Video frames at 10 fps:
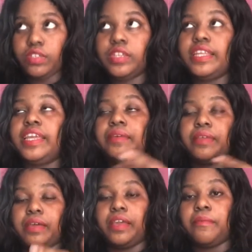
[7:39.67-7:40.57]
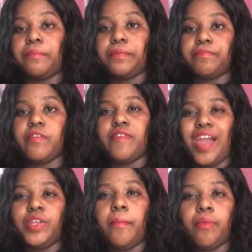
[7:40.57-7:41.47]
they provide
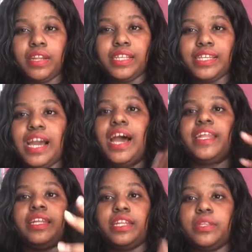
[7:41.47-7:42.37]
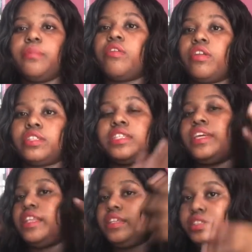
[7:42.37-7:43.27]
your monthly card and then the products in their
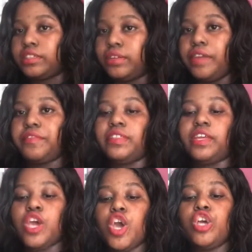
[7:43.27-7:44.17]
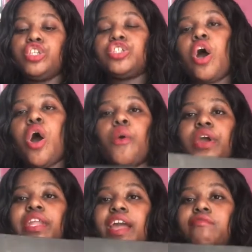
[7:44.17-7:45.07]
list and everything. So we're
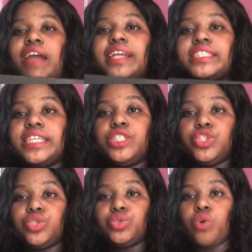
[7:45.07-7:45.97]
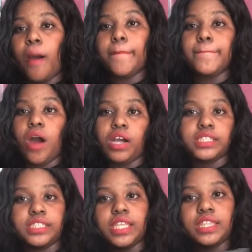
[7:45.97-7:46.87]
gonna get right into
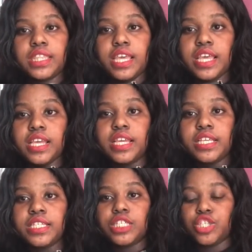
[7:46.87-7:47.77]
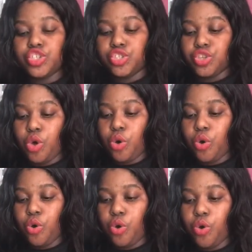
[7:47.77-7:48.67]
unboxing this.
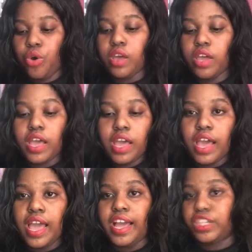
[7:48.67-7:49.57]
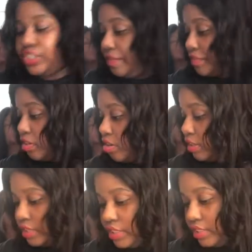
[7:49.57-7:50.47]
So I actually have to cut
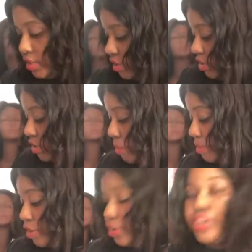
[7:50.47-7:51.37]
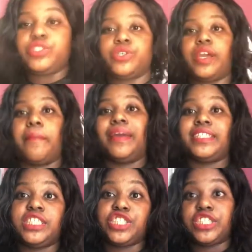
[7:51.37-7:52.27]
it. I'm going to go get my
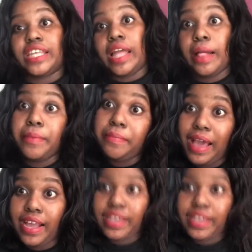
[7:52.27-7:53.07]
scissors and I'll be back.